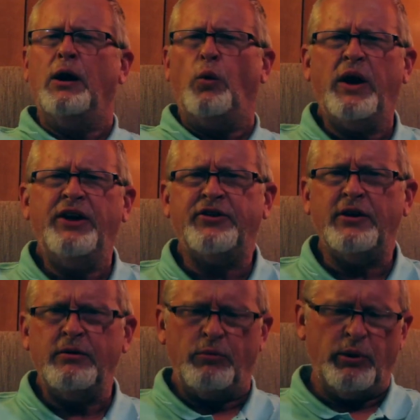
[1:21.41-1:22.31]
What is
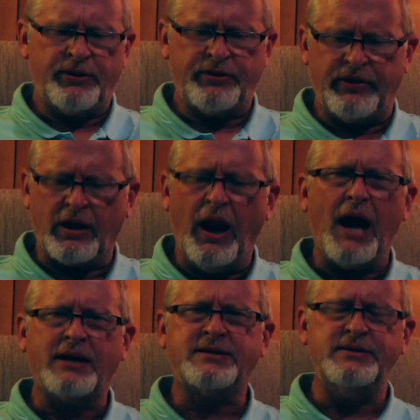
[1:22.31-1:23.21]
it with the
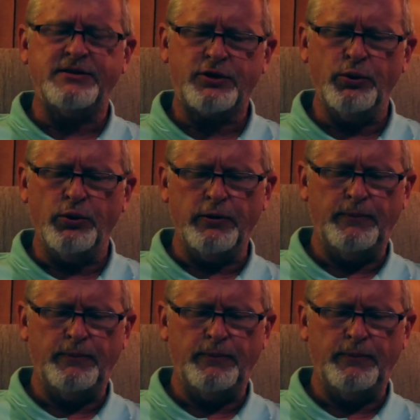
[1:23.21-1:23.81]
clocks in school?